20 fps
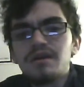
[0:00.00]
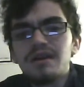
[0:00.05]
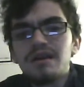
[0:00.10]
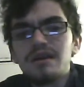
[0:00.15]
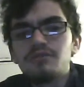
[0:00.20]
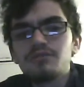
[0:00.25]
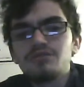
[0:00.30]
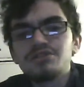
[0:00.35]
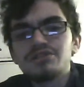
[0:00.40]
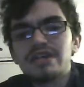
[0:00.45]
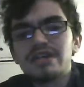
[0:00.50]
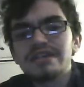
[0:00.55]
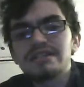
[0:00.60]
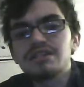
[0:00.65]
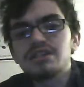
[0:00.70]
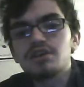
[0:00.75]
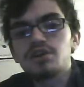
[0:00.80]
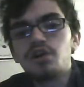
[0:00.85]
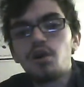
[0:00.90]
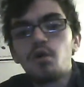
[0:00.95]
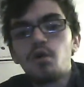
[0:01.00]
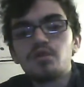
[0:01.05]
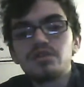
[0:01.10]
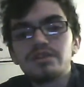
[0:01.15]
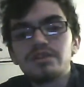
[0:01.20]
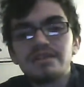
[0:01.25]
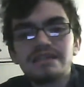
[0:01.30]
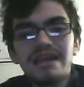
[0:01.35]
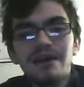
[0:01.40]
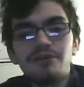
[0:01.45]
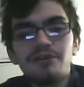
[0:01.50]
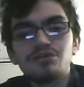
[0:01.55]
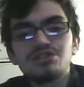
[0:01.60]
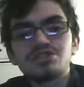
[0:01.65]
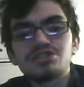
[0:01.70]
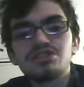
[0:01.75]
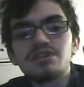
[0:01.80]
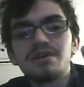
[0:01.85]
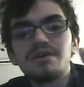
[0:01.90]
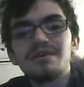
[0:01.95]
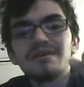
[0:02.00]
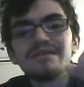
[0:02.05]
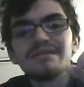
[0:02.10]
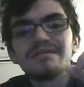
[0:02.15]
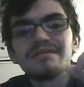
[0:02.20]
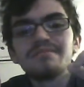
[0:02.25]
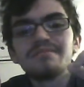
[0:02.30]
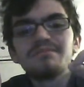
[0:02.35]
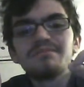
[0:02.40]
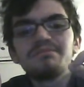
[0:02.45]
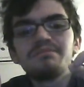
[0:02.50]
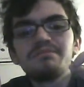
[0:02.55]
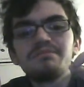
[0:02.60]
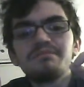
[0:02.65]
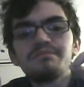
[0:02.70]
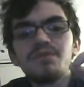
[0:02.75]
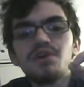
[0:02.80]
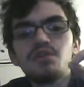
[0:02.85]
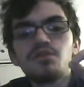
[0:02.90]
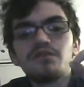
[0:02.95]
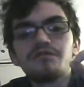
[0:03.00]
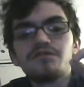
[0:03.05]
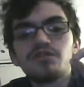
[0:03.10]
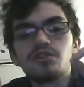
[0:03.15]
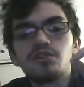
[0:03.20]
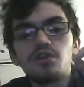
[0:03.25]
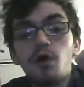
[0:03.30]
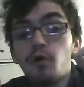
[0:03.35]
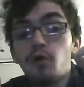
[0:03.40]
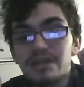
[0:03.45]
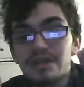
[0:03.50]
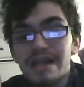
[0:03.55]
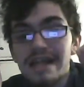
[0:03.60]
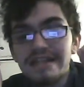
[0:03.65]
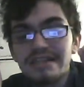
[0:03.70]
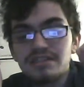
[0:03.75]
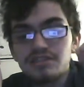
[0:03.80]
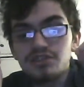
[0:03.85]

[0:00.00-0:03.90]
It was like the gold. That was the middle of the gold age.